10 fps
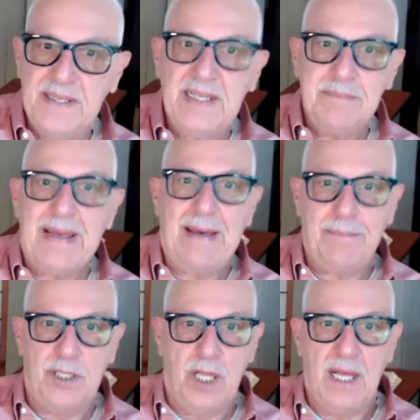in
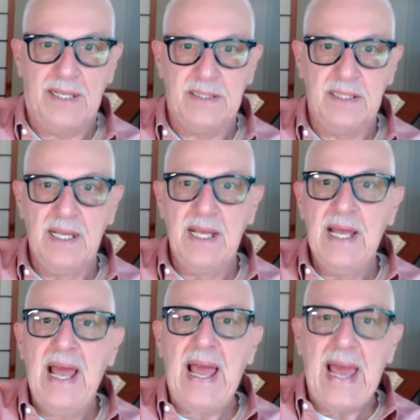Babylon.
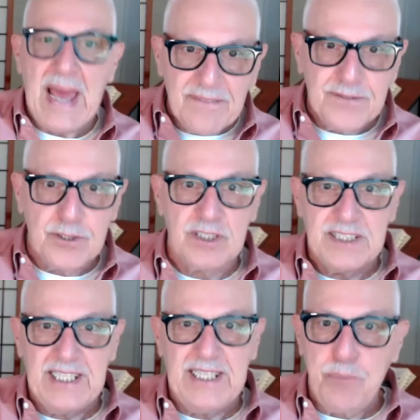After
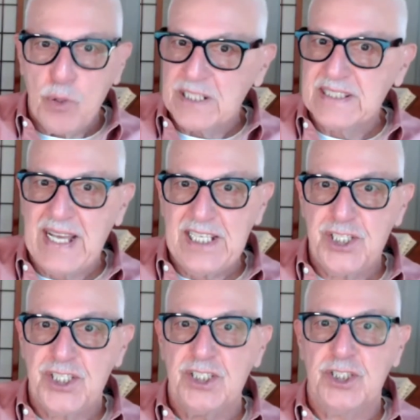
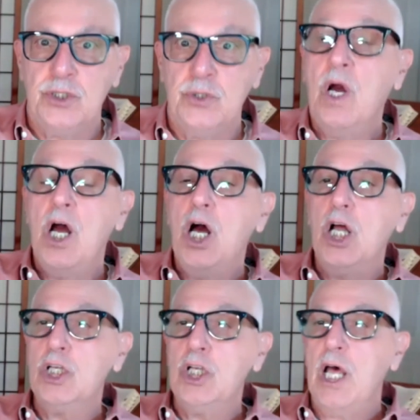deportation to
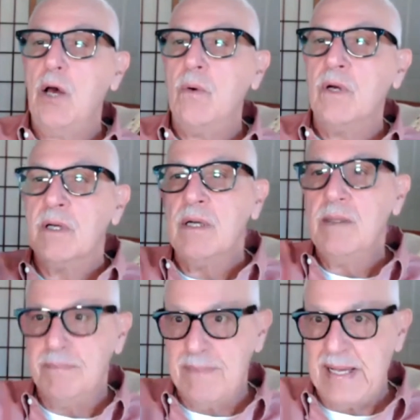Lower
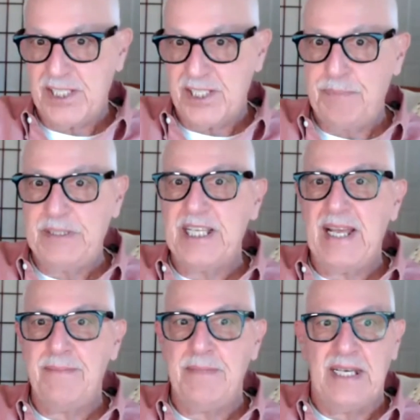
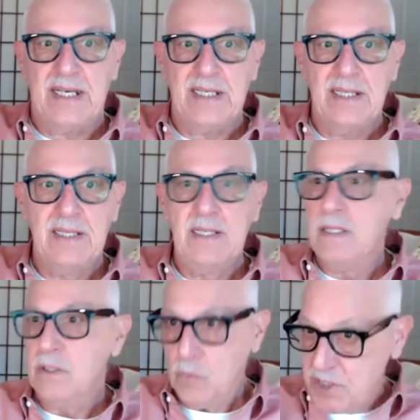Mesopotamia,
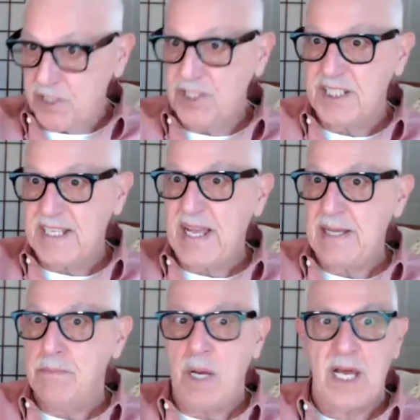which is today
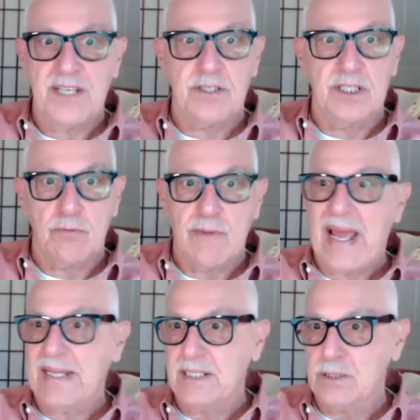modern
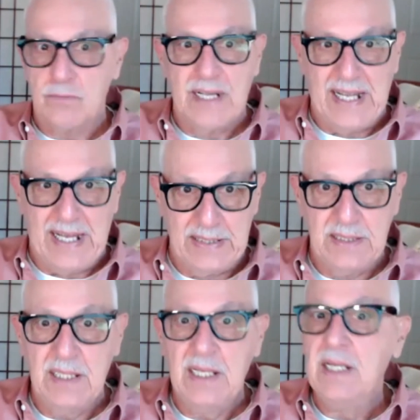Iraq and Iran,
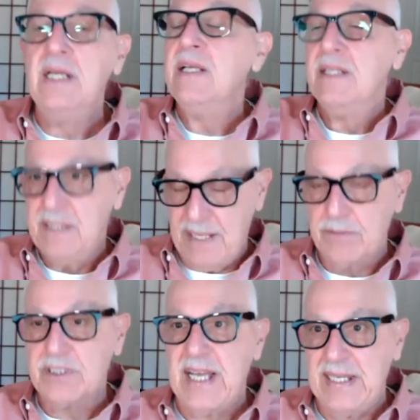they were
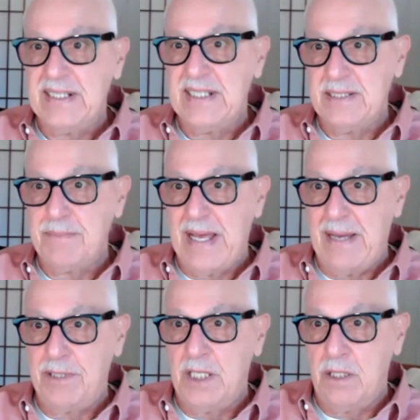taken into
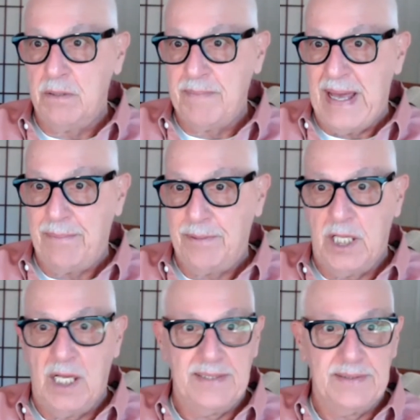
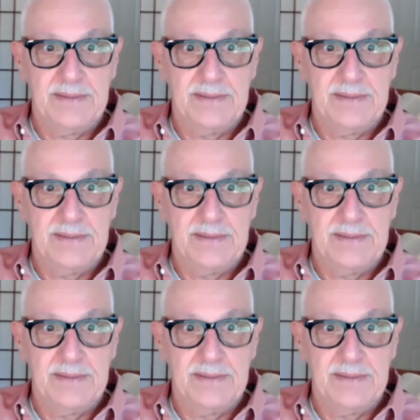Babylon.